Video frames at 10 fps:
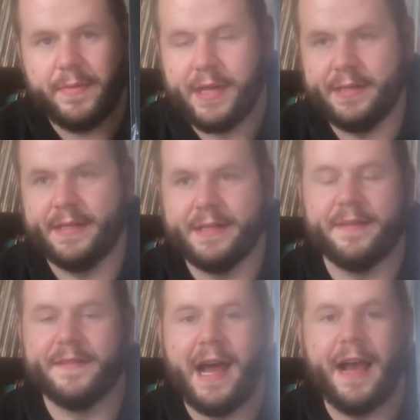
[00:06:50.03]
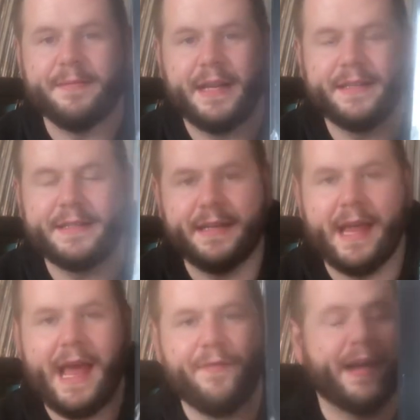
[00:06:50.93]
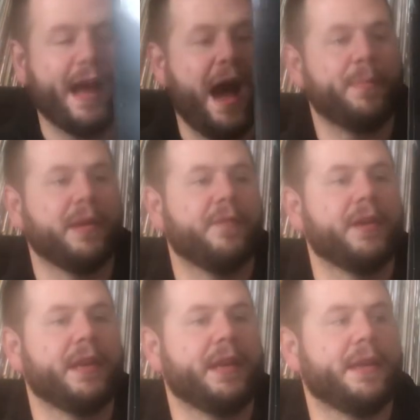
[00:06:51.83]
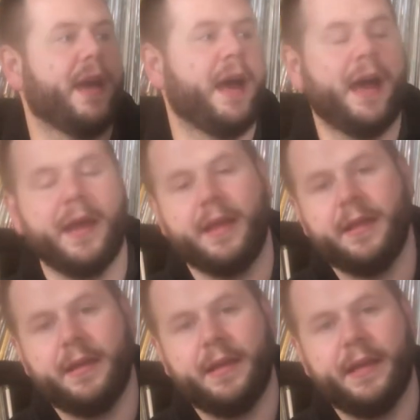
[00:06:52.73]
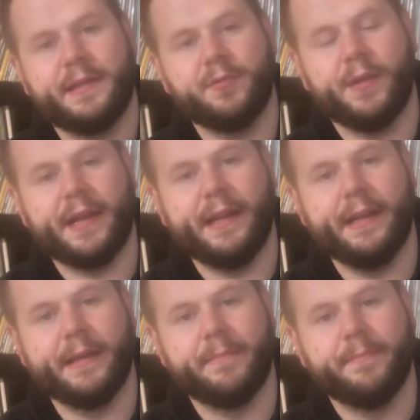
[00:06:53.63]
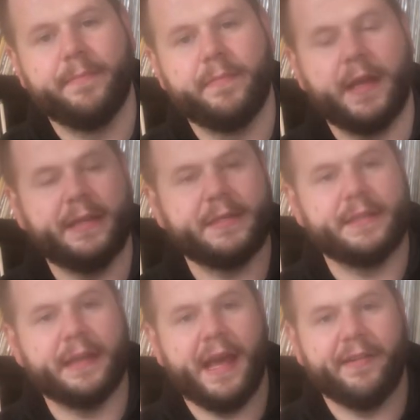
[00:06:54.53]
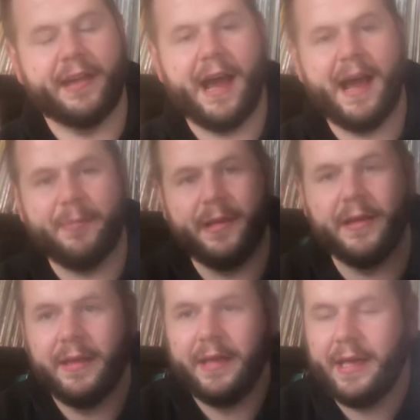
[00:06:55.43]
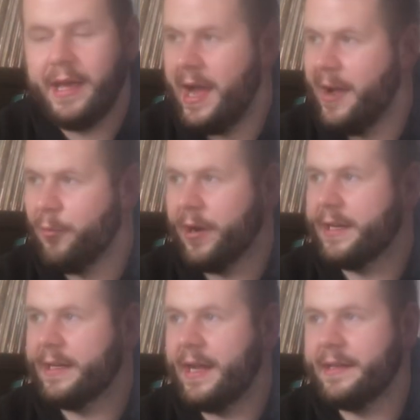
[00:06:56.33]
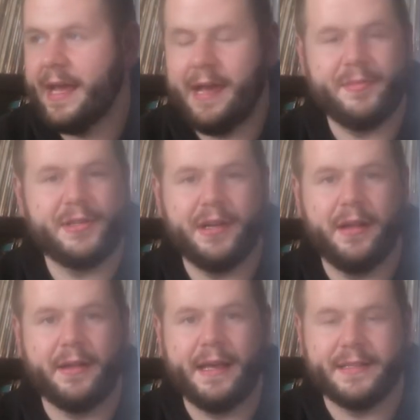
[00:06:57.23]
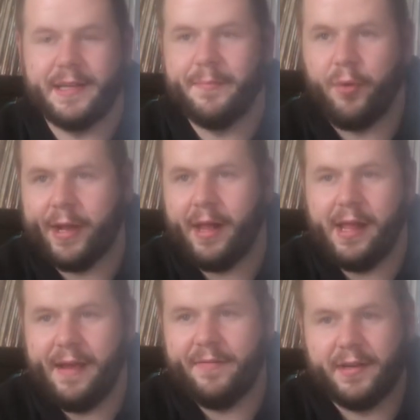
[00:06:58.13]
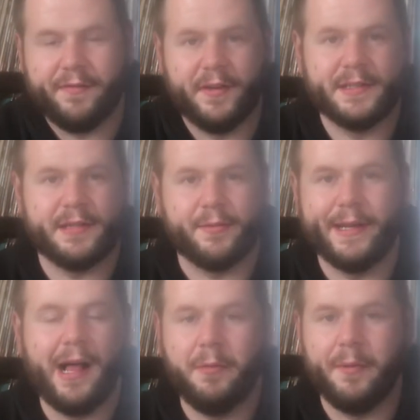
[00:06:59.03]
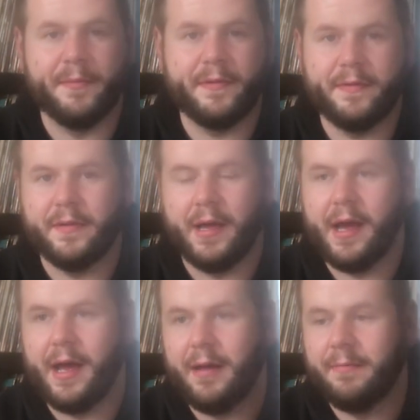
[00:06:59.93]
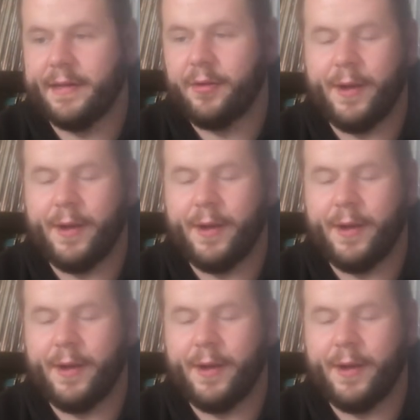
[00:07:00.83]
dozens of times. I just didn't have a copy of it, and it's one I needed. I just didn't have a copy. I'm working on that. I'm sure at some point I'll have their first 3 albums, you know,